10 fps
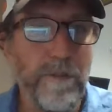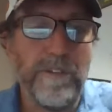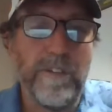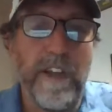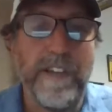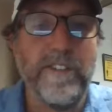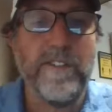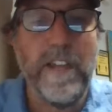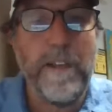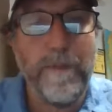Those are kind of
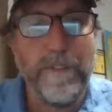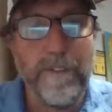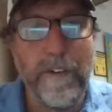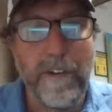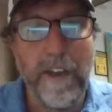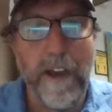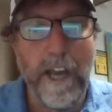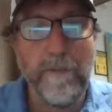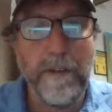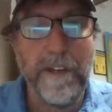staples of our
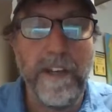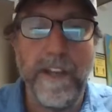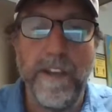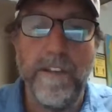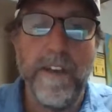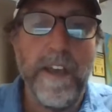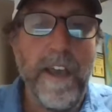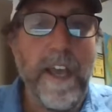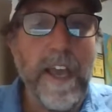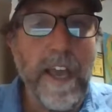economy today.
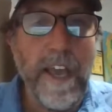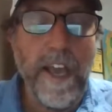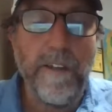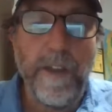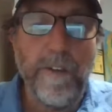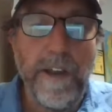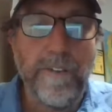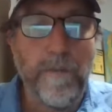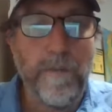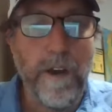And if they were
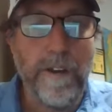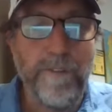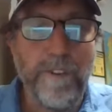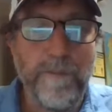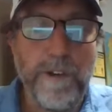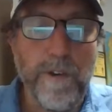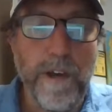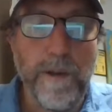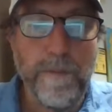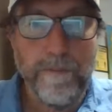never brought from
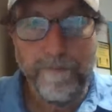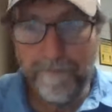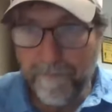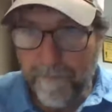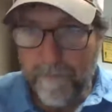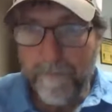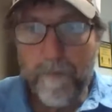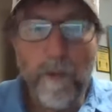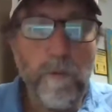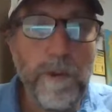Europe,
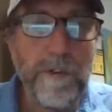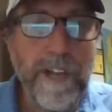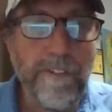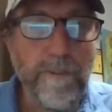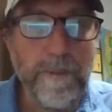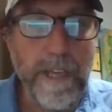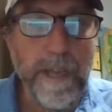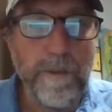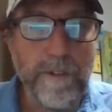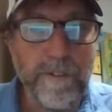we would never
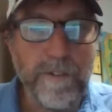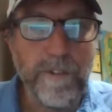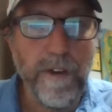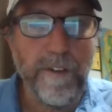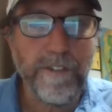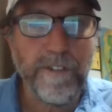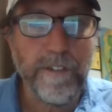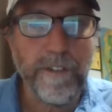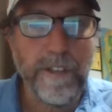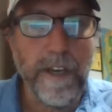be able to
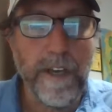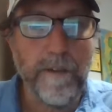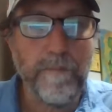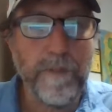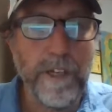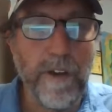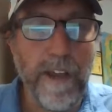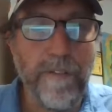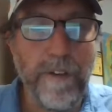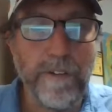obviously,
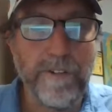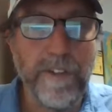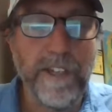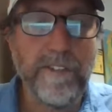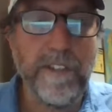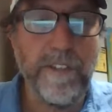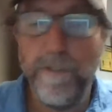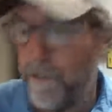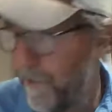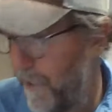have those. So that's a
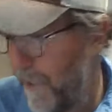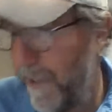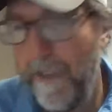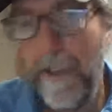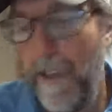huge thing.